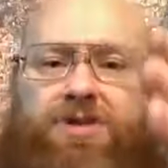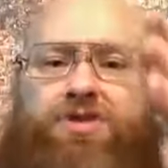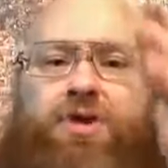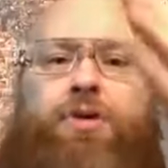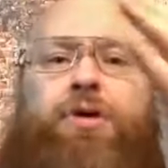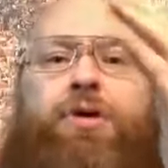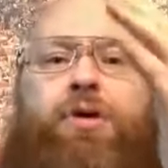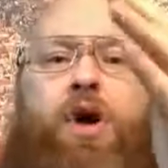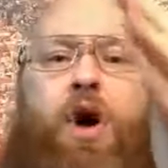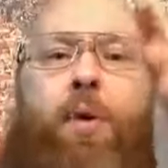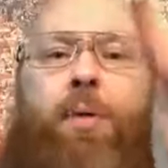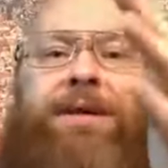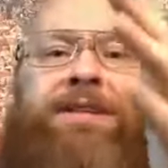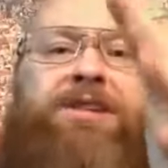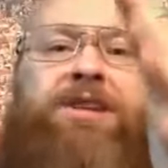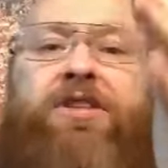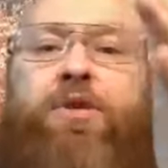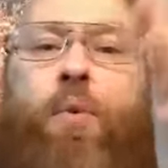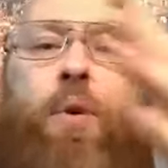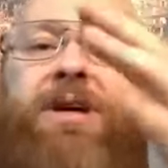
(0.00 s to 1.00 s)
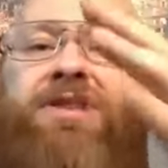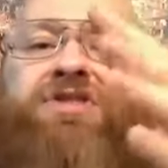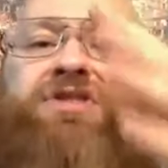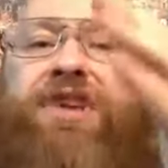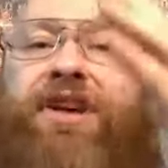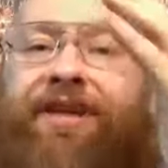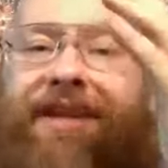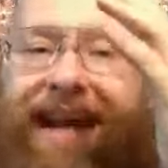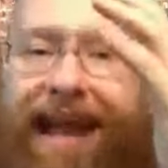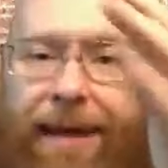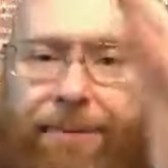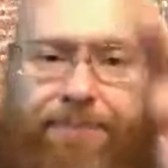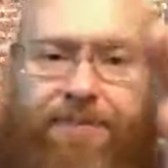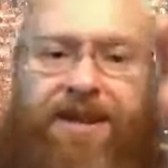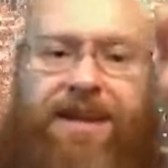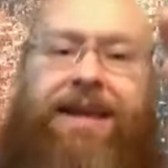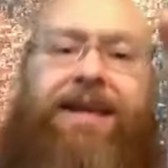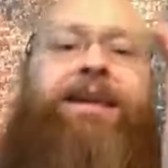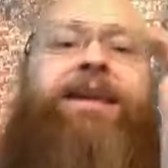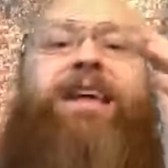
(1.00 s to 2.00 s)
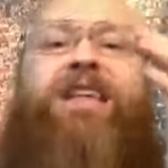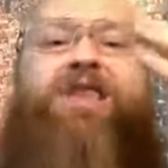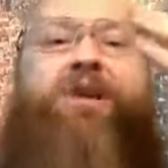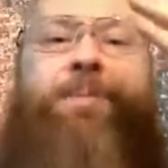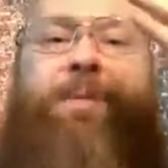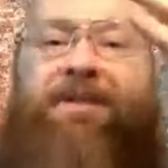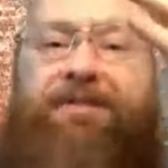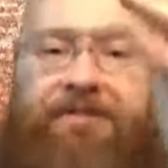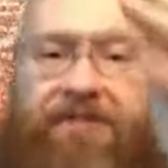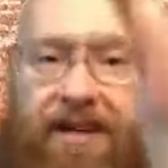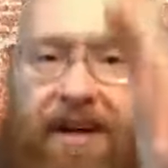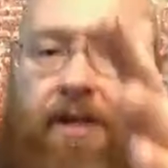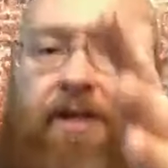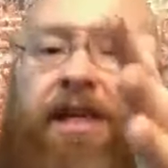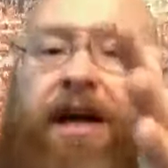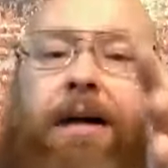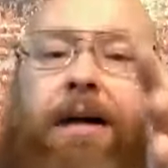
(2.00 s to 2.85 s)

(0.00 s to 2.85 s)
Are you going to the ones that are empty and need to be filled up